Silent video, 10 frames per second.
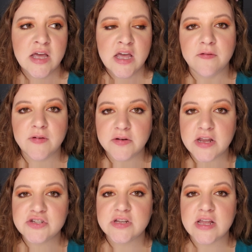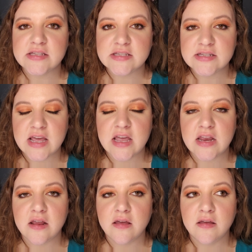The foundation has
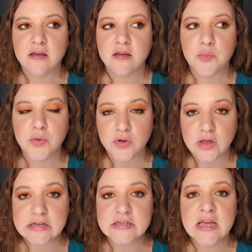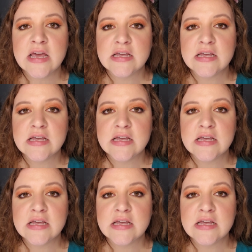stayed put,